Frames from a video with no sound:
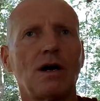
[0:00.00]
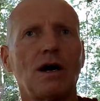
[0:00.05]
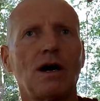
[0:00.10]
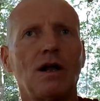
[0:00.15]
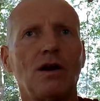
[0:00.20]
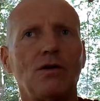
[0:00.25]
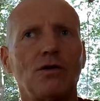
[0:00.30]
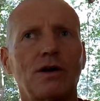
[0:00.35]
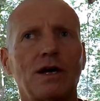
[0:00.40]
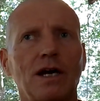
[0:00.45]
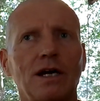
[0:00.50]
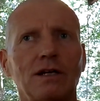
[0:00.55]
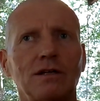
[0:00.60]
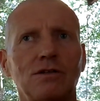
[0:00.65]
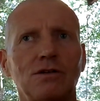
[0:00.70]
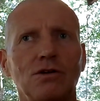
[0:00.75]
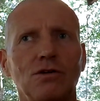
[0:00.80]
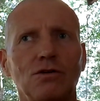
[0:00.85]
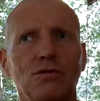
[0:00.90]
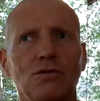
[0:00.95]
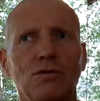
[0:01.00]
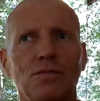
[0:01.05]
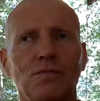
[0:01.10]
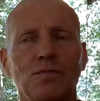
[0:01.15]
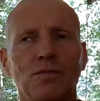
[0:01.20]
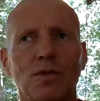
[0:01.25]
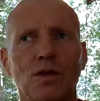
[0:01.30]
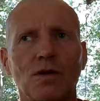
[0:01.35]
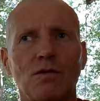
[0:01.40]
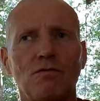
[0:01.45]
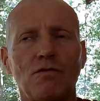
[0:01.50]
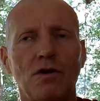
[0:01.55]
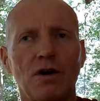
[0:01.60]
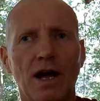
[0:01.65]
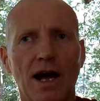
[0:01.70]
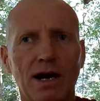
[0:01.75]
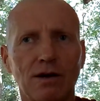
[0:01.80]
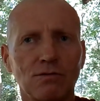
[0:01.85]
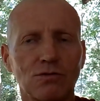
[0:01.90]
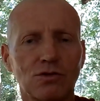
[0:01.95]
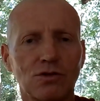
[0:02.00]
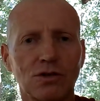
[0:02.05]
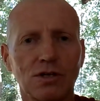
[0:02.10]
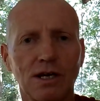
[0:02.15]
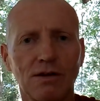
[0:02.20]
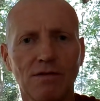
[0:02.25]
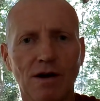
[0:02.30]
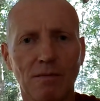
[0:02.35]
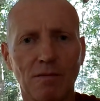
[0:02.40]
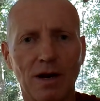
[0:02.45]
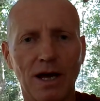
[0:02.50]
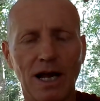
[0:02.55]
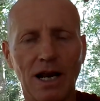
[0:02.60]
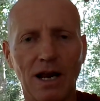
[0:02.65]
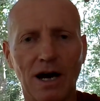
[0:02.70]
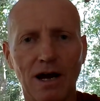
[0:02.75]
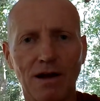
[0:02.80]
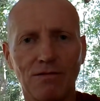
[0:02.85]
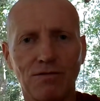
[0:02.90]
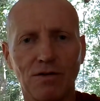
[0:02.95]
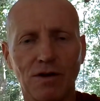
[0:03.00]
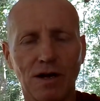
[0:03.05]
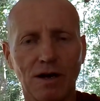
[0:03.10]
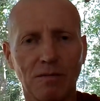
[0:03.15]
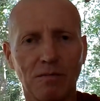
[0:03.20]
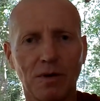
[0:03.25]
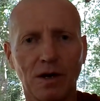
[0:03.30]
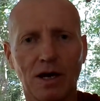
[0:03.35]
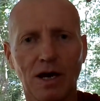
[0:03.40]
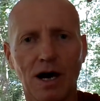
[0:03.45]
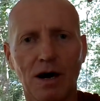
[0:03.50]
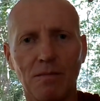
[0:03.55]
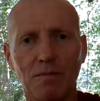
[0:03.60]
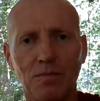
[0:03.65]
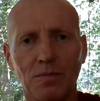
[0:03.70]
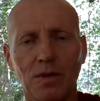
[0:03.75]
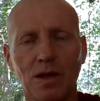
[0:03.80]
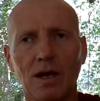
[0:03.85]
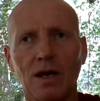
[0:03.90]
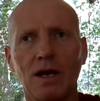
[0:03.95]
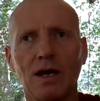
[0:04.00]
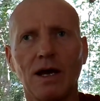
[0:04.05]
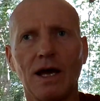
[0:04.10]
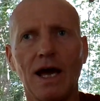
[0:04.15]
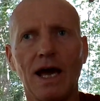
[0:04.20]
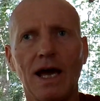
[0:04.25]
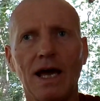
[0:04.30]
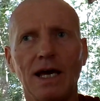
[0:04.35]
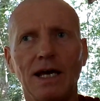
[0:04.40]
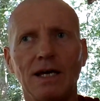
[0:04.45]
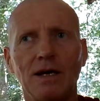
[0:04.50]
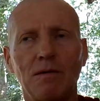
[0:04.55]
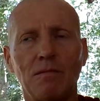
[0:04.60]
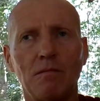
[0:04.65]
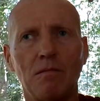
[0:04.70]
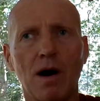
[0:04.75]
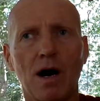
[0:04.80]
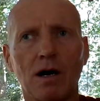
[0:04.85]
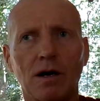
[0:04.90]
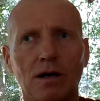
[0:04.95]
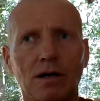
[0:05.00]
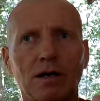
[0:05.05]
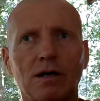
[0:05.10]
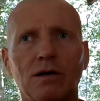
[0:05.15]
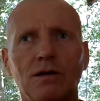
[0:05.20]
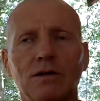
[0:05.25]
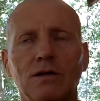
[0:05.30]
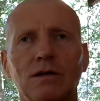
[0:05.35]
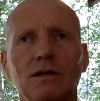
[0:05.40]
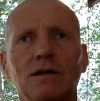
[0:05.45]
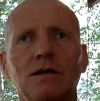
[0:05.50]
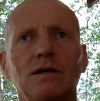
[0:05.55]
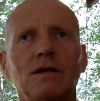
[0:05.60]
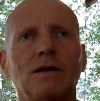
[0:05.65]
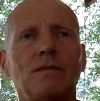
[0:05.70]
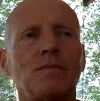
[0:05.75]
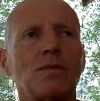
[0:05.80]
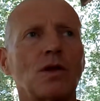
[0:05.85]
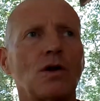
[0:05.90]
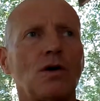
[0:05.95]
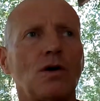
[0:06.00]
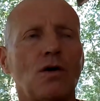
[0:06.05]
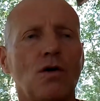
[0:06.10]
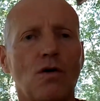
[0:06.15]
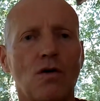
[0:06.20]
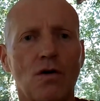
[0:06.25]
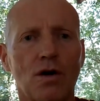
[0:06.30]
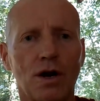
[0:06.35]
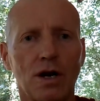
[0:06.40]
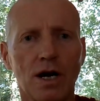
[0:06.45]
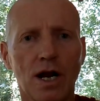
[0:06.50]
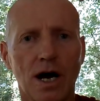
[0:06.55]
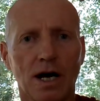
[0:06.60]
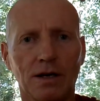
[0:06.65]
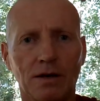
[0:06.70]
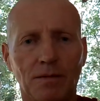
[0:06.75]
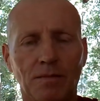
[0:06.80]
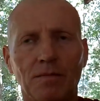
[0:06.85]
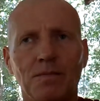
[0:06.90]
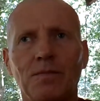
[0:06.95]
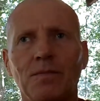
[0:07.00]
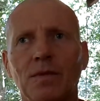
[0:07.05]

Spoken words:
are looking to renounce, give up lay life and become a monk or a nun?